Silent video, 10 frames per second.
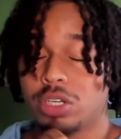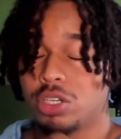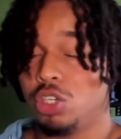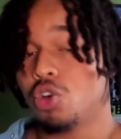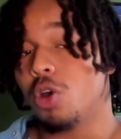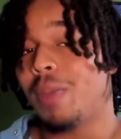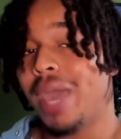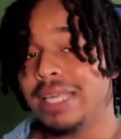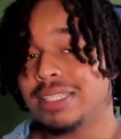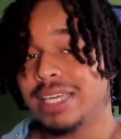control the
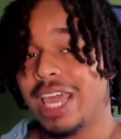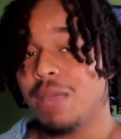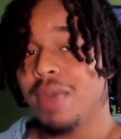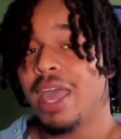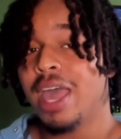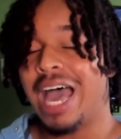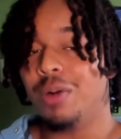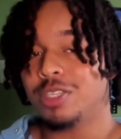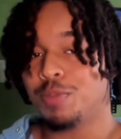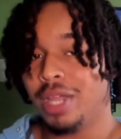pace of the game, how
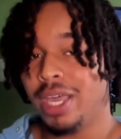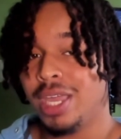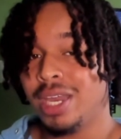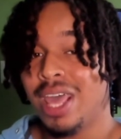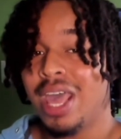it's played,